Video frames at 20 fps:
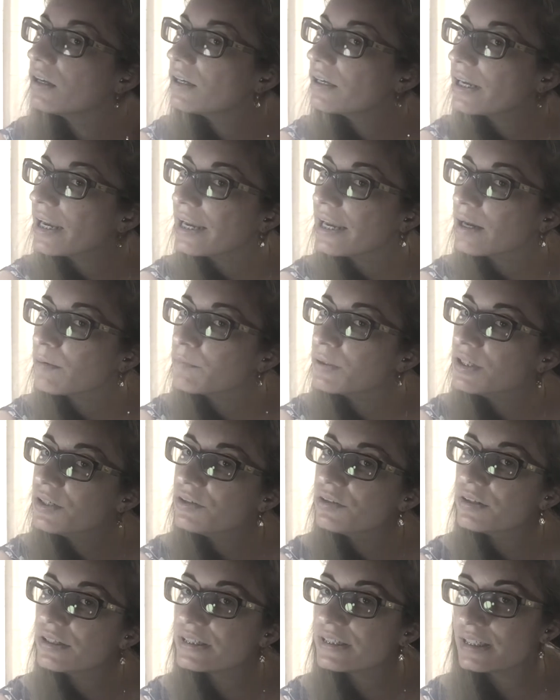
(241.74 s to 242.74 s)
Okay, I'm going to
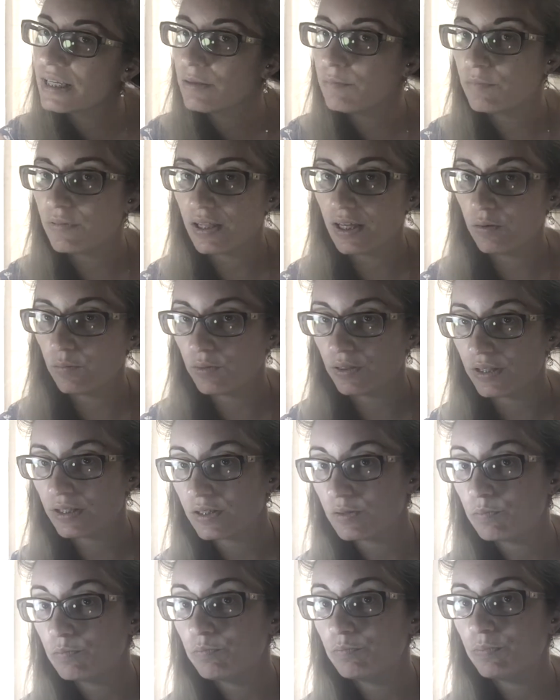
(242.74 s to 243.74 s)
do the same thing with
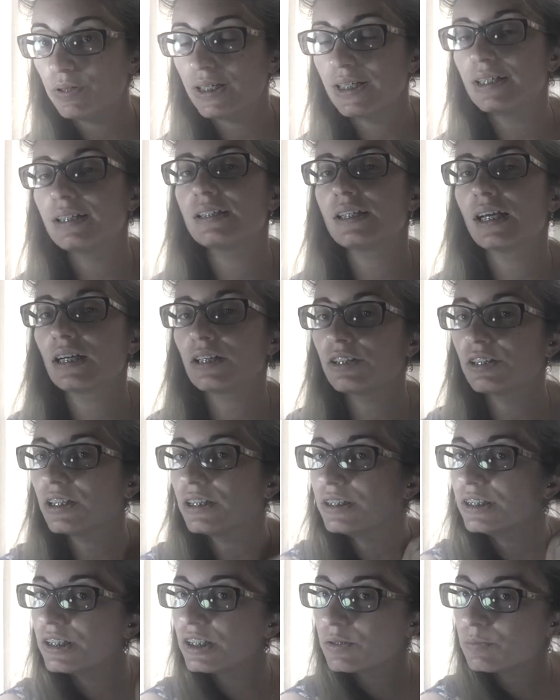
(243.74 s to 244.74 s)
this big section.
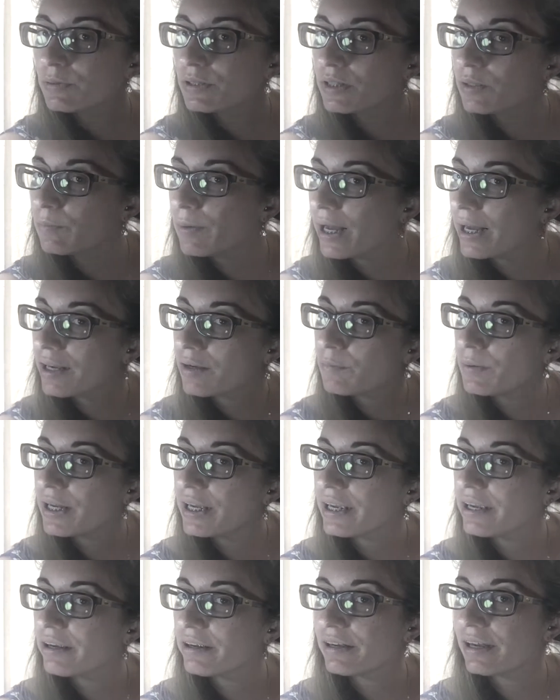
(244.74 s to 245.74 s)
I just split the back of my
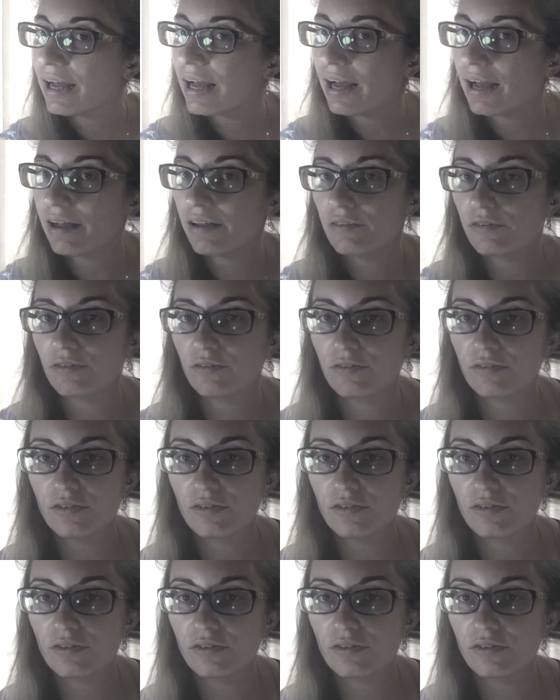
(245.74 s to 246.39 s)
hair in half.